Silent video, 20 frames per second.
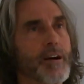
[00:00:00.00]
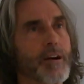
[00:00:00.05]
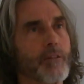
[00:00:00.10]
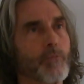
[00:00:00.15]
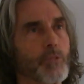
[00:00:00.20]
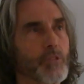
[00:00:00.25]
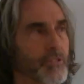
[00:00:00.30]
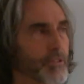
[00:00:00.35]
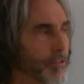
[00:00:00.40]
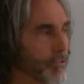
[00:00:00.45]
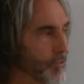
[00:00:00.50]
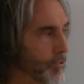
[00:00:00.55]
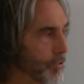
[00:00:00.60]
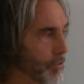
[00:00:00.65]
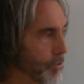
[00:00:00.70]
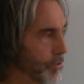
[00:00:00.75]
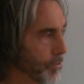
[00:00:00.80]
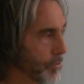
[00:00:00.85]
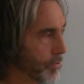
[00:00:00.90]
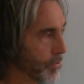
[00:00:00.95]
I was
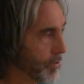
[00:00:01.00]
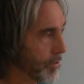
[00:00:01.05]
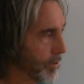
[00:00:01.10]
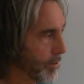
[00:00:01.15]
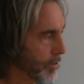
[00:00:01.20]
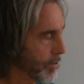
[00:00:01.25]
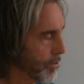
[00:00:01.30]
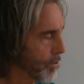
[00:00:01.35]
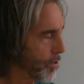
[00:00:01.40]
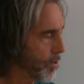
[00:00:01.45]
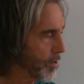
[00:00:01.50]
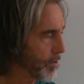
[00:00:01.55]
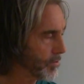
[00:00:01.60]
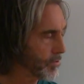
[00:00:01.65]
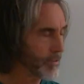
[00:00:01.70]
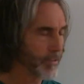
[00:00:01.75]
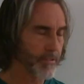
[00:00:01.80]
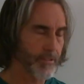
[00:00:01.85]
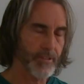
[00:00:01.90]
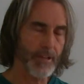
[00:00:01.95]
introduced to the
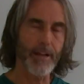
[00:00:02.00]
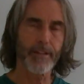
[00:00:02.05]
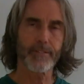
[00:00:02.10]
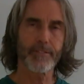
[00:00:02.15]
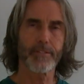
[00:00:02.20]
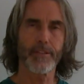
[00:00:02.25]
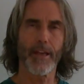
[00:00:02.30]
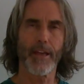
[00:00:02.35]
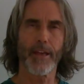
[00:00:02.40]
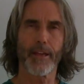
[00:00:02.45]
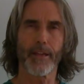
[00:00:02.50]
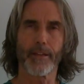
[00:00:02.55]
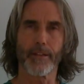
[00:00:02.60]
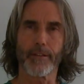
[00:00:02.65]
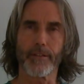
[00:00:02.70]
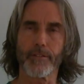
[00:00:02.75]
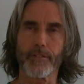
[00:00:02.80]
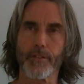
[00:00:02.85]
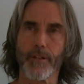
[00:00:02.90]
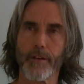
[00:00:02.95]
course and satsang
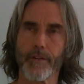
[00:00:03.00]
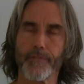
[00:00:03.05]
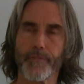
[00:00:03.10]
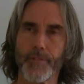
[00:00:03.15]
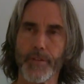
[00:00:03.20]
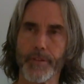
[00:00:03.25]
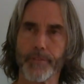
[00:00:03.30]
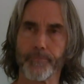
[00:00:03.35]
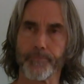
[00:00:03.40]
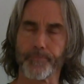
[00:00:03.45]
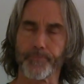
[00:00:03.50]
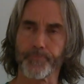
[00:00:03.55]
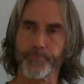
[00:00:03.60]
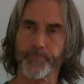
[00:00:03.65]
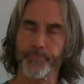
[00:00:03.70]
and stuff, and